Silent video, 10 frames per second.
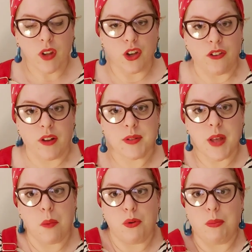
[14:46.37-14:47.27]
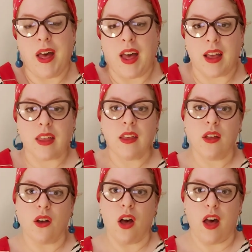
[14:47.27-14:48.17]
your own sample pack
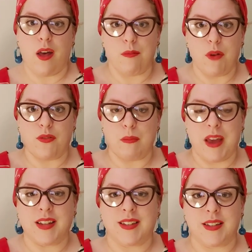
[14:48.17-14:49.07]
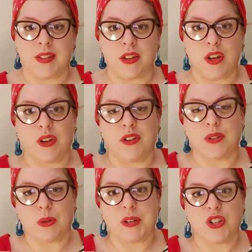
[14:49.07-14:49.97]
of the bases, so that you can
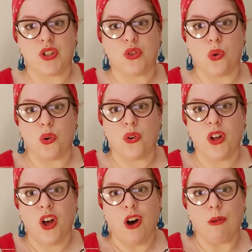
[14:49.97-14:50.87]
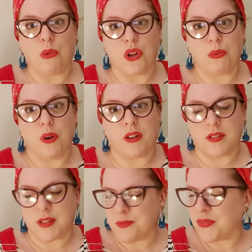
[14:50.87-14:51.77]
sort of be sure on what you
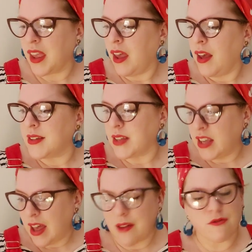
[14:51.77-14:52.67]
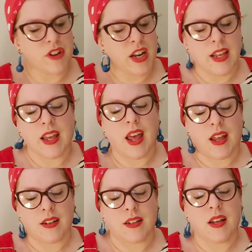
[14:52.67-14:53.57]
want. So yeah, really
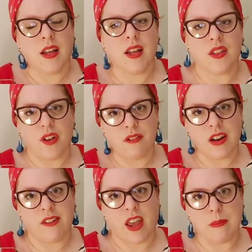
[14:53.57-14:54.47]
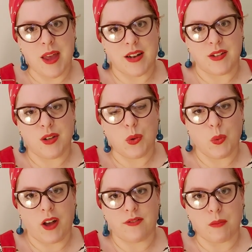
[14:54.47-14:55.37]
can thoroughly recommend
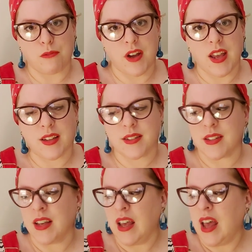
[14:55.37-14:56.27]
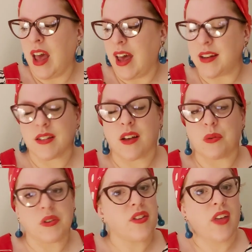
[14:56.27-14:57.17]
Wow Fabrics. and I
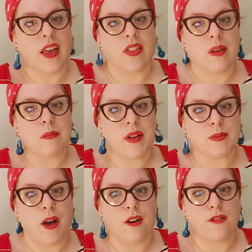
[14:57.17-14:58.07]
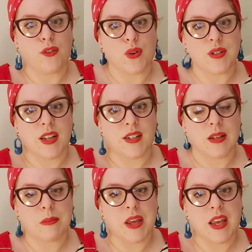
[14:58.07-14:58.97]
want to thank them as well for
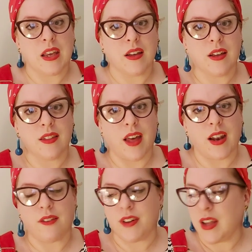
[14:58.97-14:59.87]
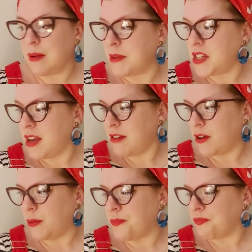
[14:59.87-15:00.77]
sending me that lovely
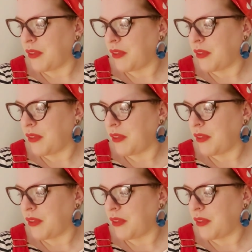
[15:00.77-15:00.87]
material.